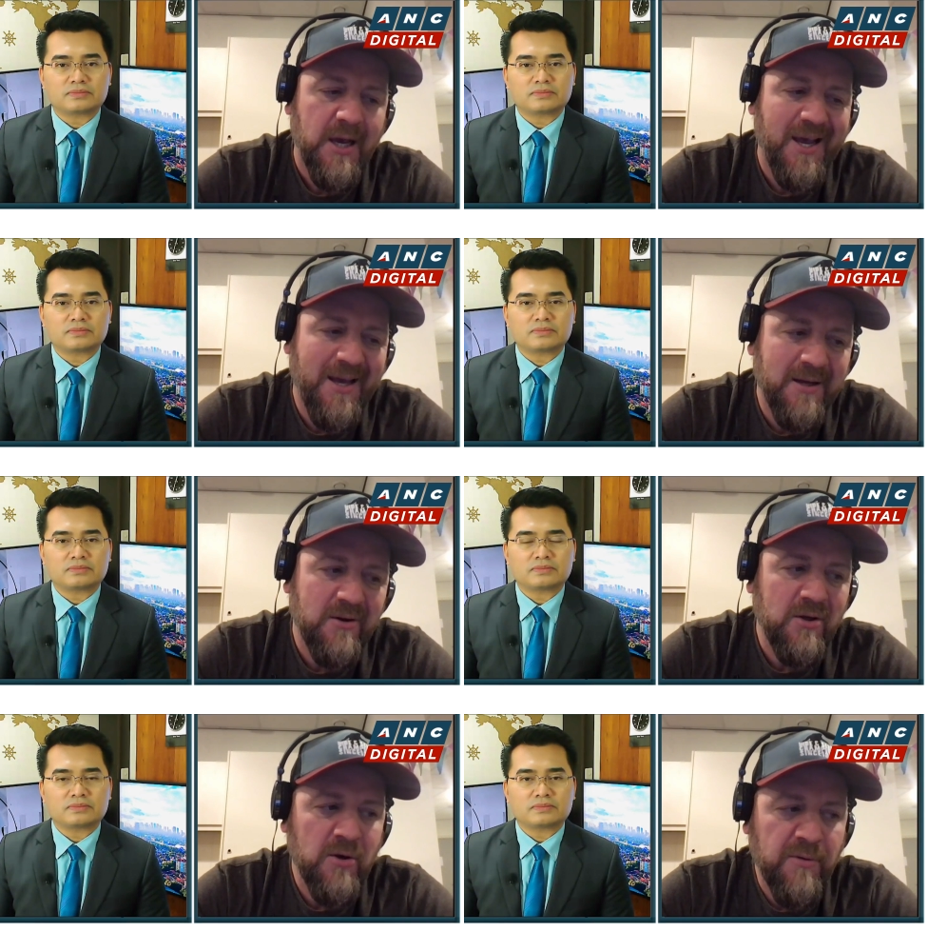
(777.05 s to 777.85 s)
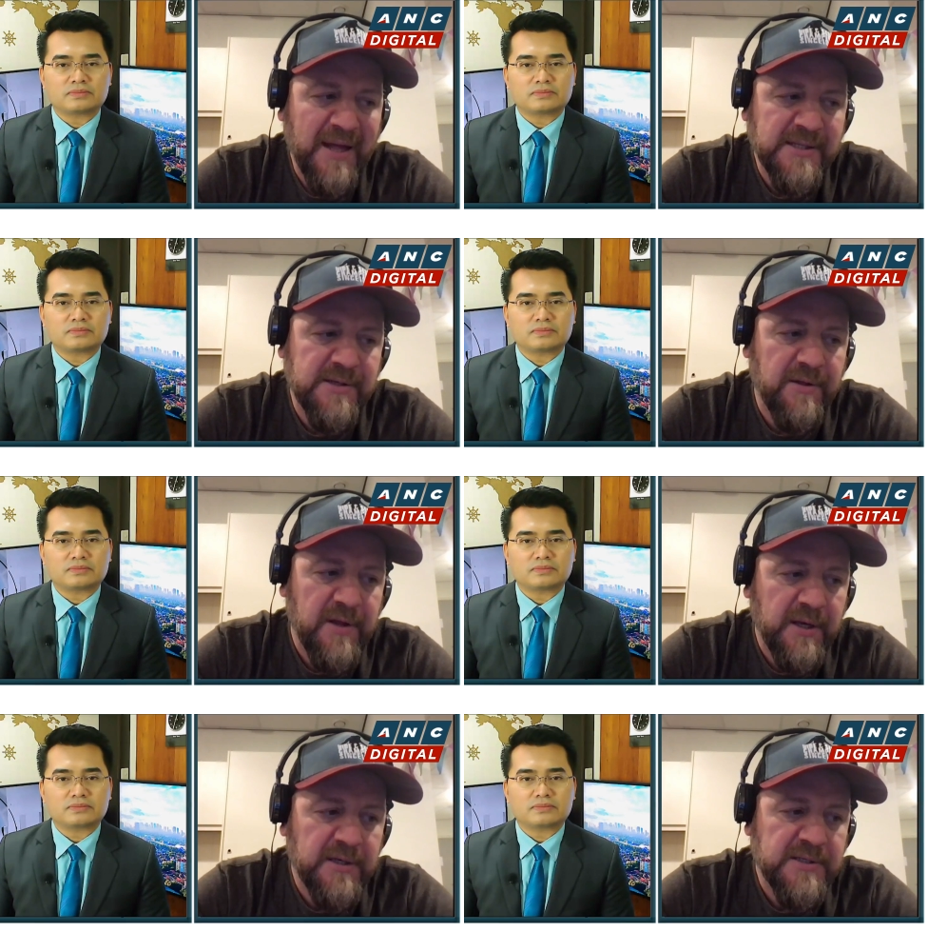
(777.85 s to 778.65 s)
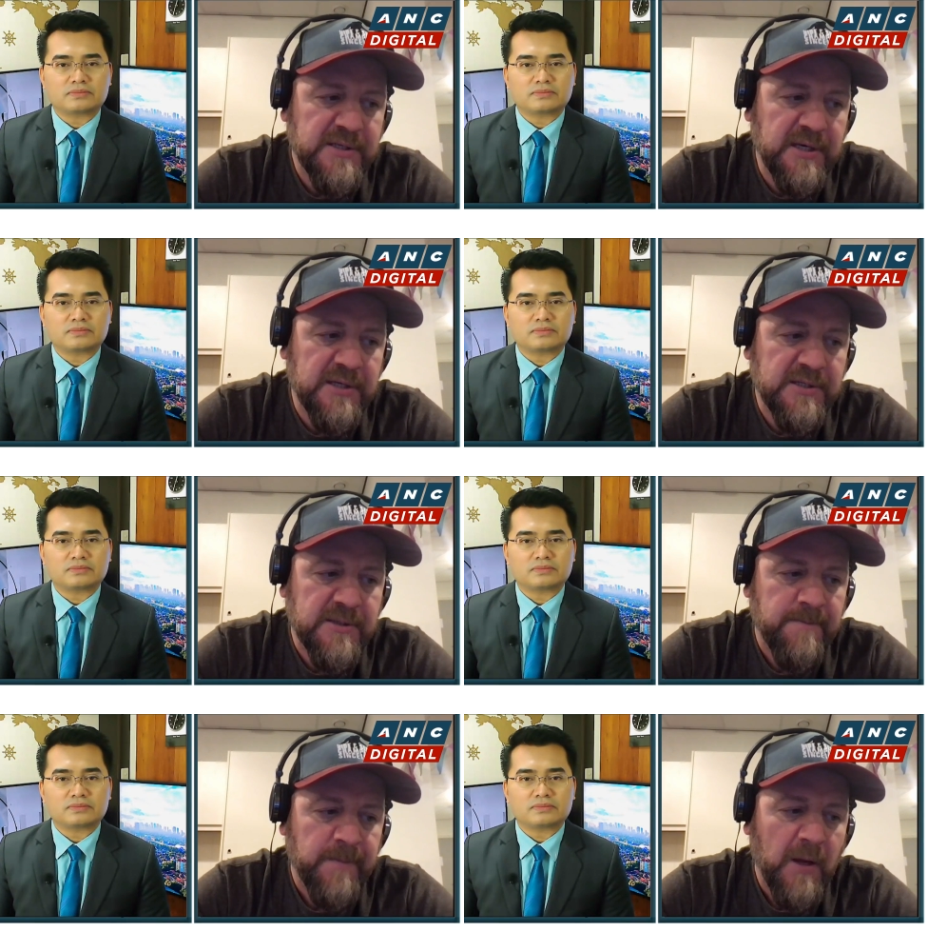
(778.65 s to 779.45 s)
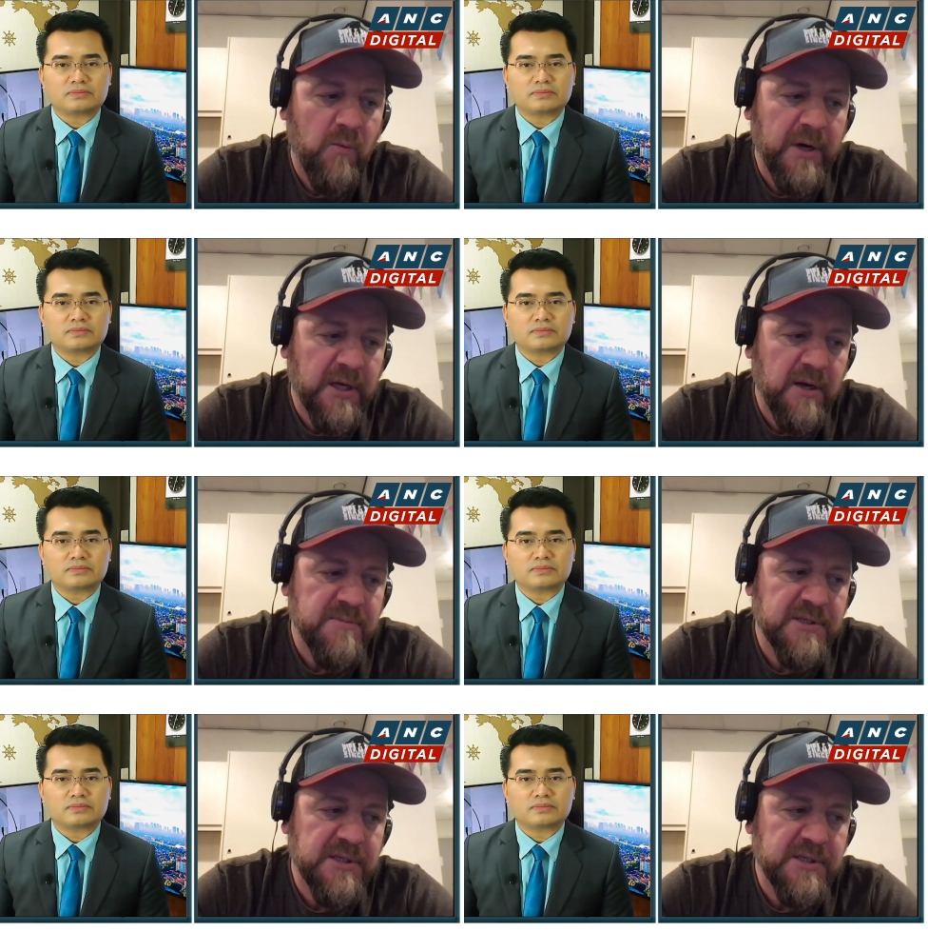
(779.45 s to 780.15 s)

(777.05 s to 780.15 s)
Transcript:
Speaker 1: And, you know, that's the thing is, is when it comes